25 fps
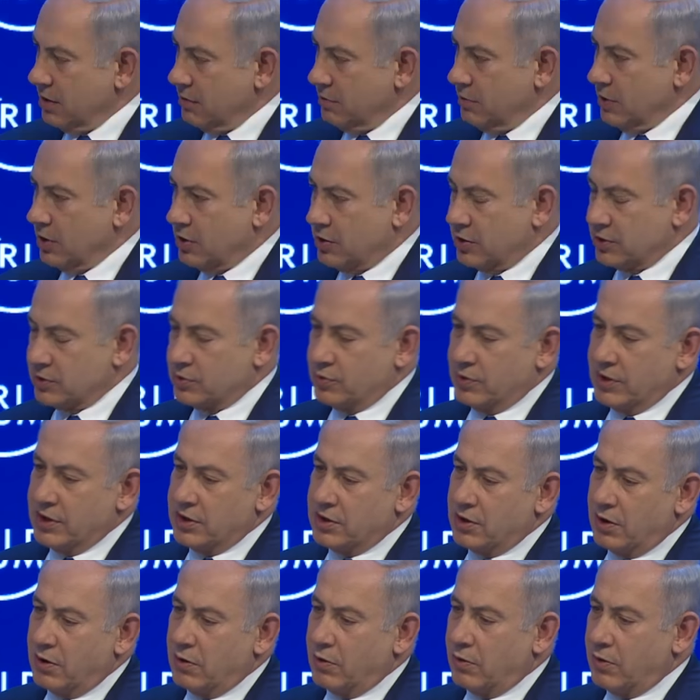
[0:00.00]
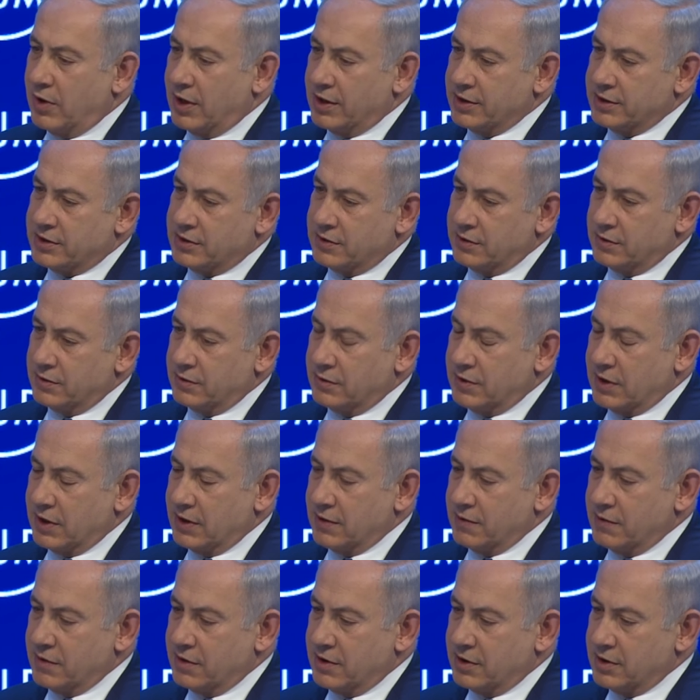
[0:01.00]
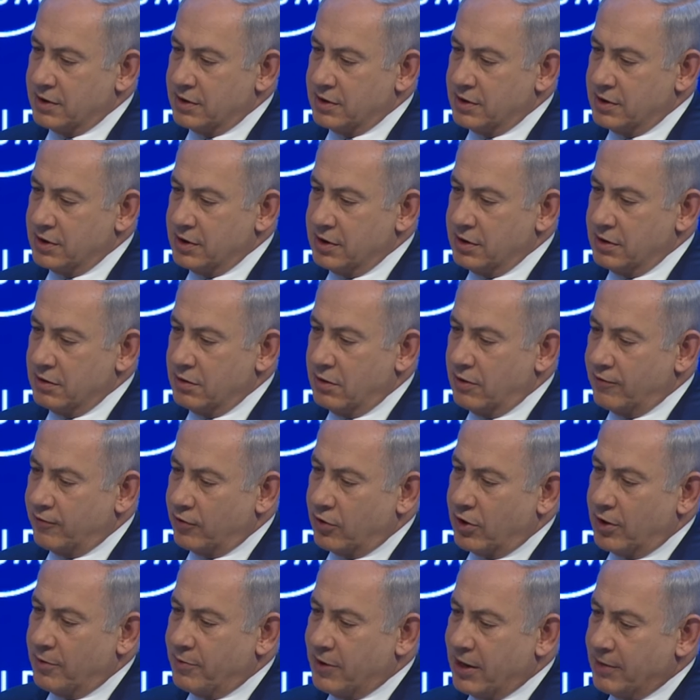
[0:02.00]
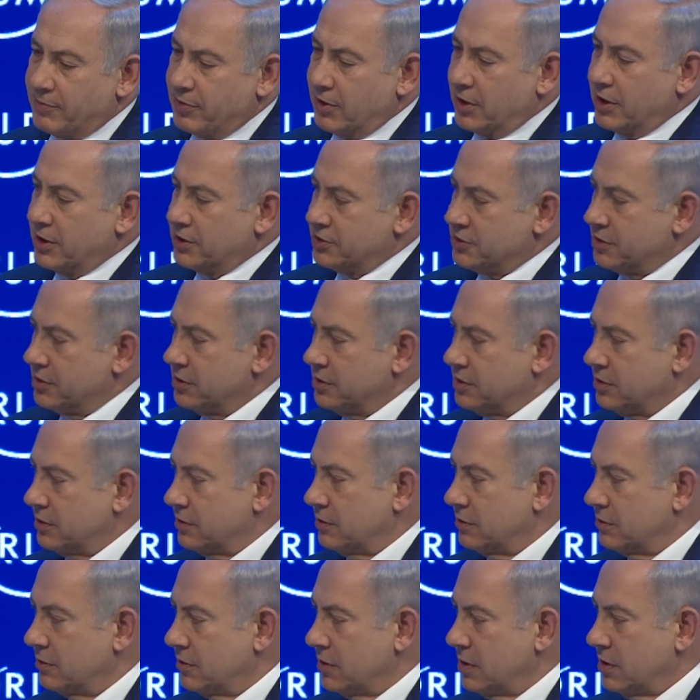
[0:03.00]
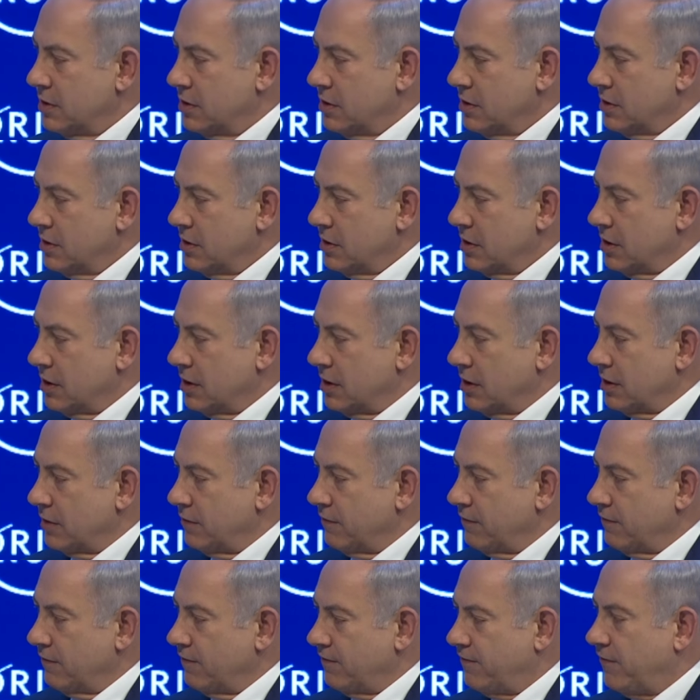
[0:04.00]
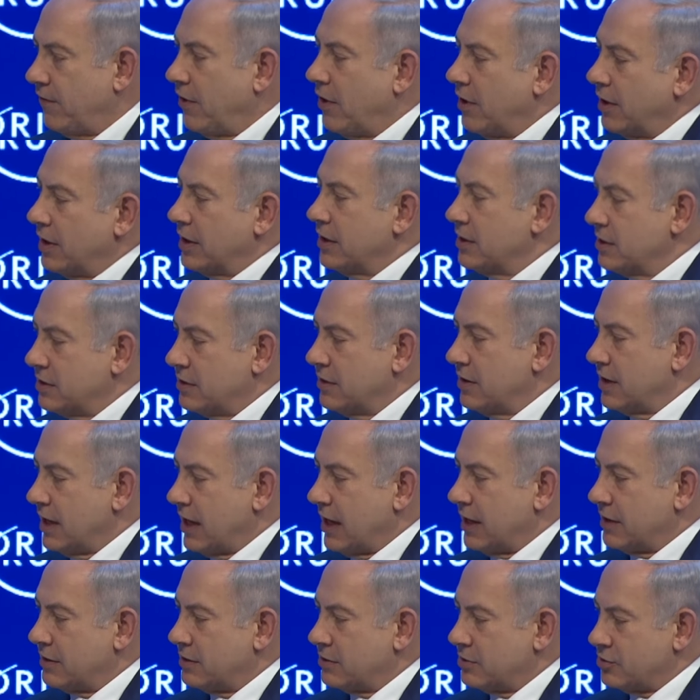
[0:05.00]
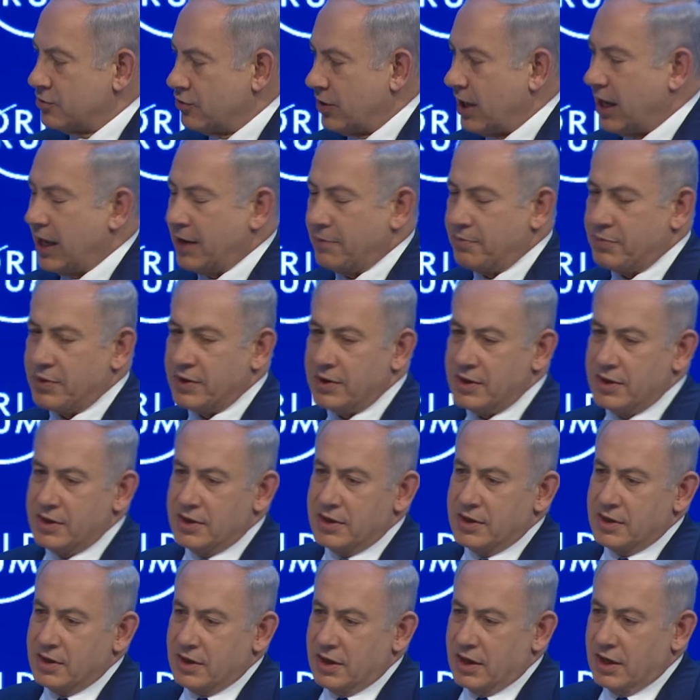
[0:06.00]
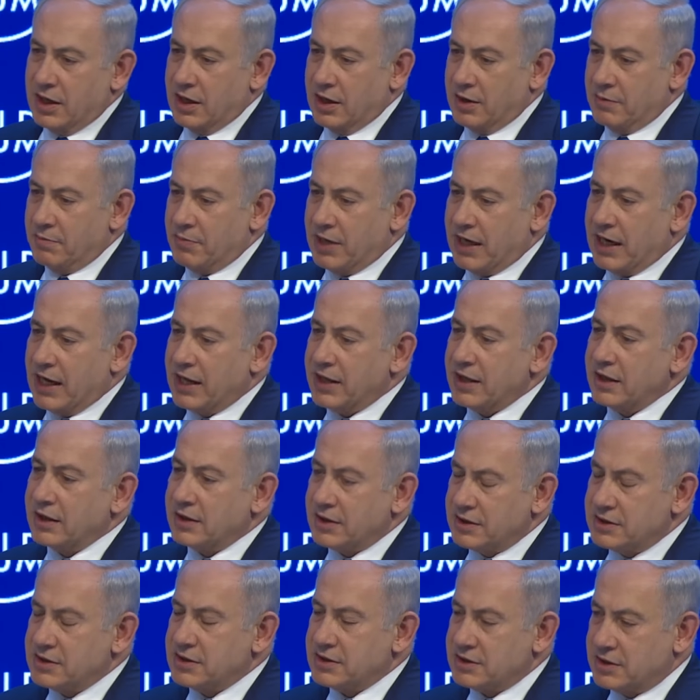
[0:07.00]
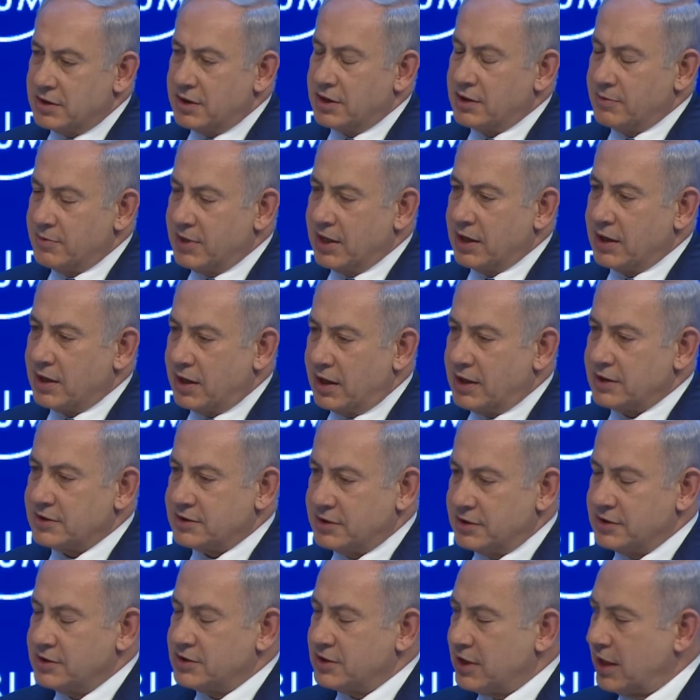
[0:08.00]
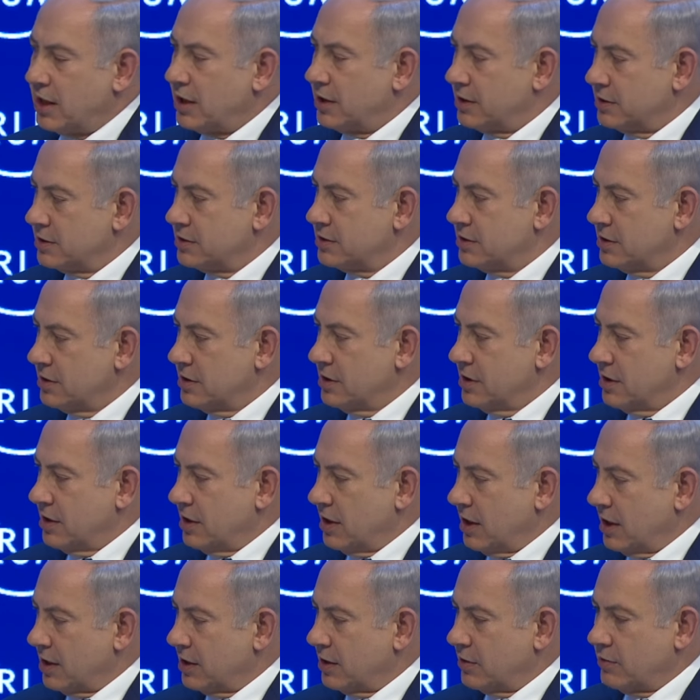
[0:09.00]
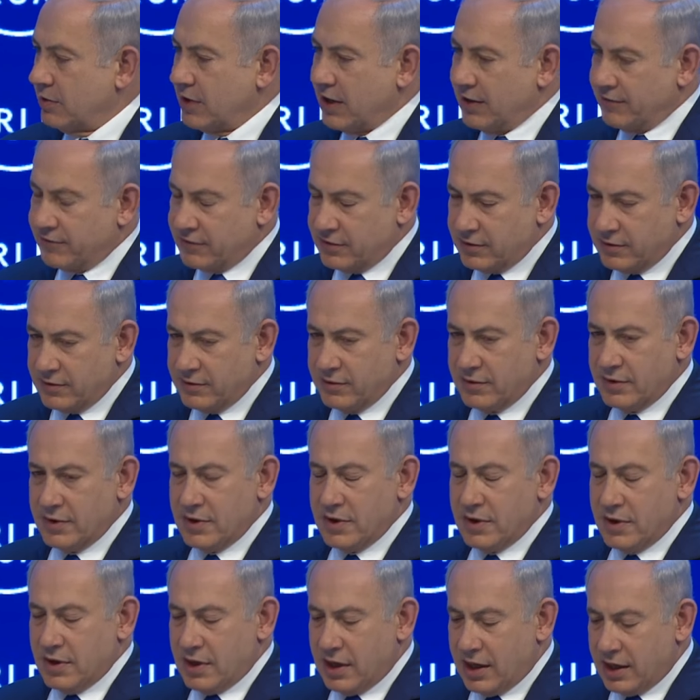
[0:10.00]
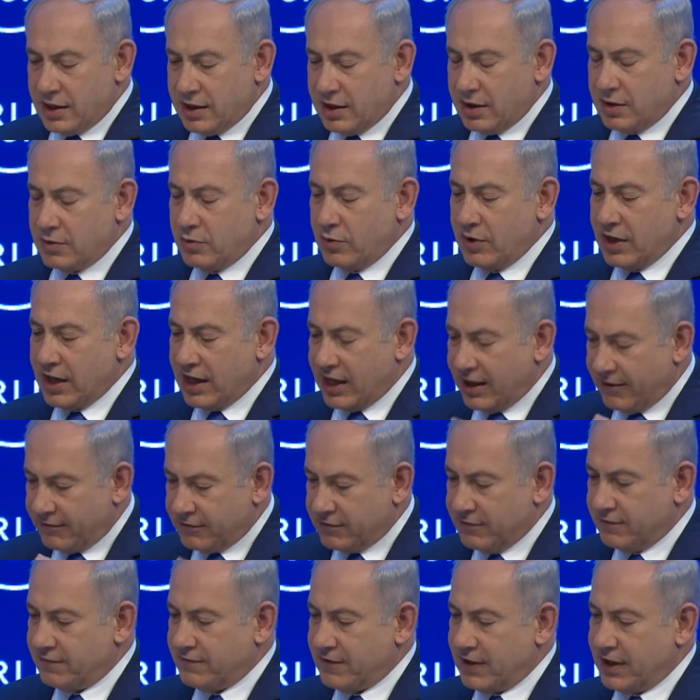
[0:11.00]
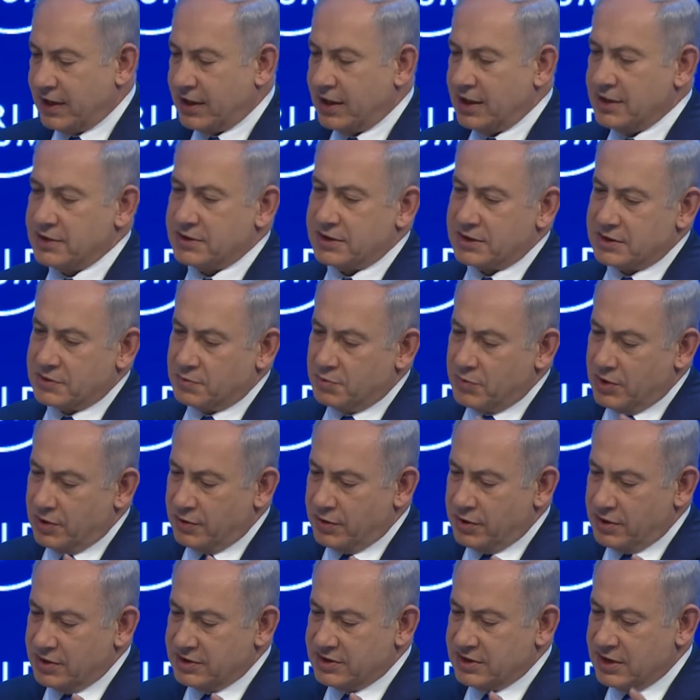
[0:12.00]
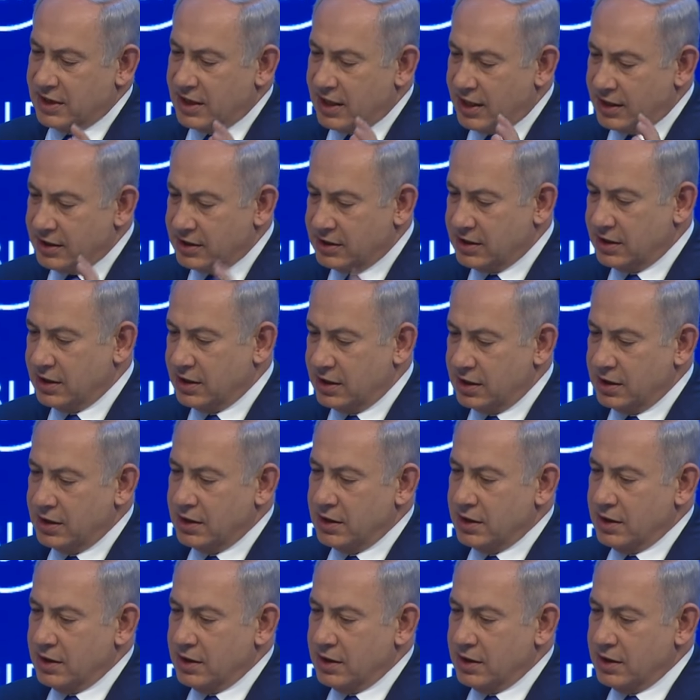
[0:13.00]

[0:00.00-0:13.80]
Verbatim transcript: because we don't want to, uh, the, the overall population to uh, fall into that trap. Uh, but I think this is going to be a constant challenge. I think we have to I think we have to fight ISIS both as an idea,